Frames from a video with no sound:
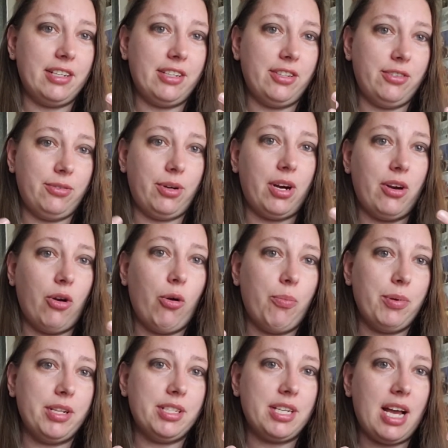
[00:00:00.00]
you are
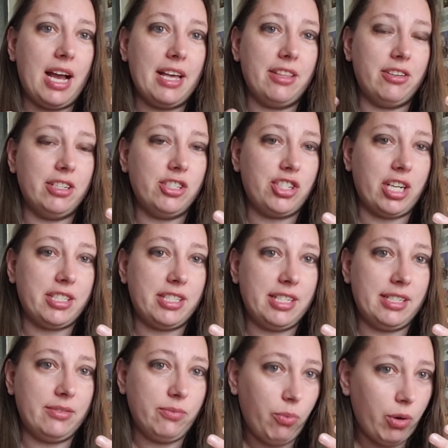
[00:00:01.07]
open to either
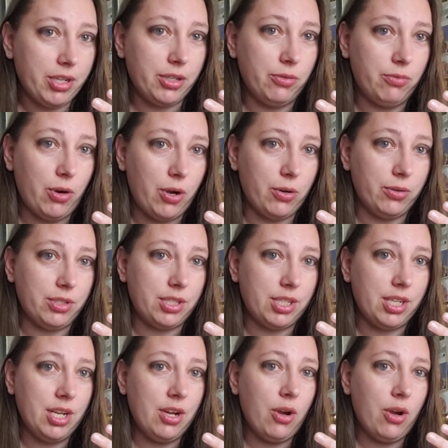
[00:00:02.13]
adjusting what you wrote,